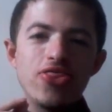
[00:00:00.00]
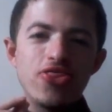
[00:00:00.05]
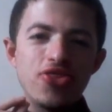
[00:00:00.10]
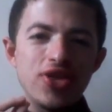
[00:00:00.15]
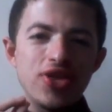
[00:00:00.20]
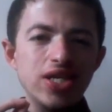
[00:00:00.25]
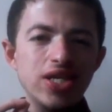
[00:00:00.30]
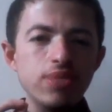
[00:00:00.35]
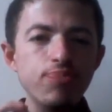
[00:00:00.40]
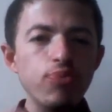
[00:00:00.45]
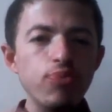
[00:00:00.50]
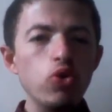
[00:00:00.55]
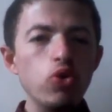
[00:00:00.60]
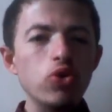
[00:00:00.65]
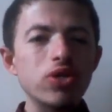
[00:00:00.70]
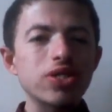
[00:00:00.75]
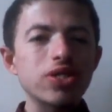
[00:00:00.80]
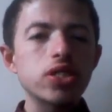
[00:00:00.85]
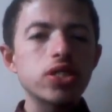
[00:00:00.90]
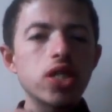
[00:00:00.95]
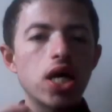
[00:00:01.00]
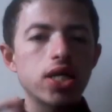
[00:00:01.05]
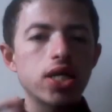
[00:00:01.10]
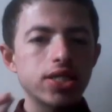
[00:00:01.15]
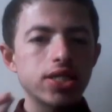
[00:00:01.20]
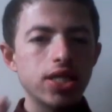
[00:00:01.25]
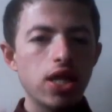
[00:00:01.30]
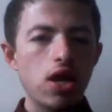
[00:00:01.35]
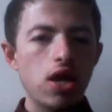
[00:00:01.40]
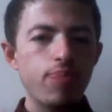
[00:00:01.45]
this book
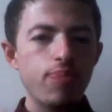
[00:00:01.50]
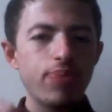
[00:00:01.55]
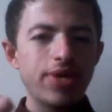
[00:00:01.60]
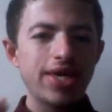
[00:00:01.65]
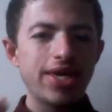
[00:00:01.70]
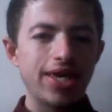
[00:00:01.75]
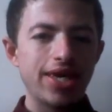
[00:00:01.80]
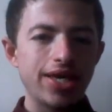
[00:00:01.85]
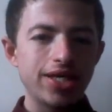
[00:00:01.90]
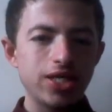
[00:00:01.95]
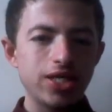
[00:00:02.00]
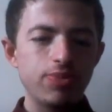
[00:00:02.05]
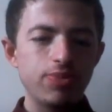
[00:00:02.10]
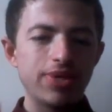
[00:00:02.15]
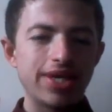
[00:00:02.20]
doesn't appear to